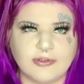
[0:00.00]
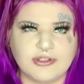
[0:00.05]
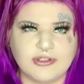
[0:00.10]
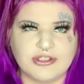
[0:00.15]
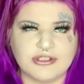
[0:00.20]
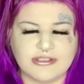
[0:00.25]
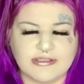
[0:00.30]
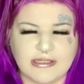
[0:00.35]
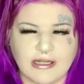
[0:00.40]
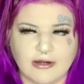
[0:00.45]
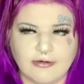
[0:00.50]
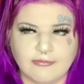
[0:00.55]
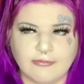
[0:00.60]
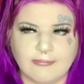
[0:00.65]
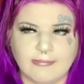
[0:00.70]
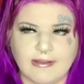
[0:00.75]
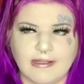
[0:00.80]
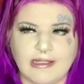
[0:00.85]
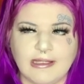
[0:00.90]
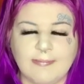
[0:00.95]
which is an hour from
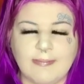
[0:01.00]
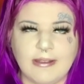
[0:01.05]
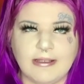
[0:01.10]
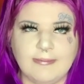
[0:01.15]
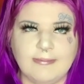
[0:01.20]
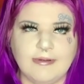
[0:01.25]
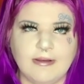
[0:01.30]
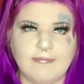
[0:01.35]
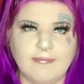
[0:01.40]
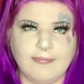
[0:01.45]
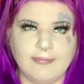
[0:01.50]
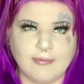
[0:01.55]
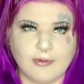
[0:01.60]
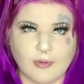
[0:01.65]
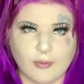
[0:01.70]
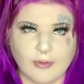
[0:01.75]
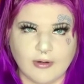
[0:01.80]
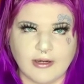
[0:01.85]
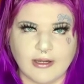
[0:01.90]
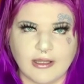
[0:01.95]
me. He picked me up from the
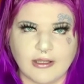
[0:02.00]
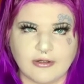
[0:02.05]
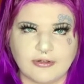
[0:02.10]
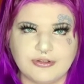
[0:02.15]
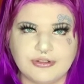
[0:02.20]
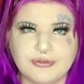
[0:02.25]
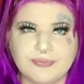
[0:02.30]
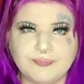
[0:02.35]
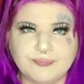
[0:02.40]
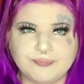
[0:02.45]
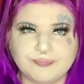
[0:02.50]
courthouse.